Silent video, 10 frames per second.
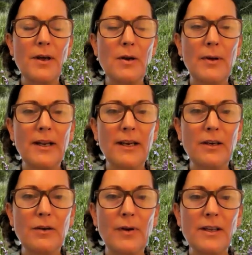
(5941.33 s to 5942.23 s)
Audubon
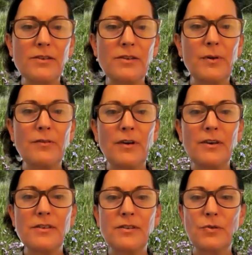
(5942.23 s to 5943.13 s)
Canyon Ranch. They're one of our
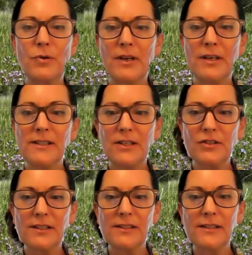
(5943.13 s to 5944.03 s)
sister
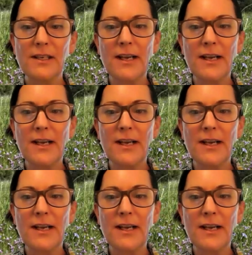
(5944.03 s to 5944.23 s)
organizations.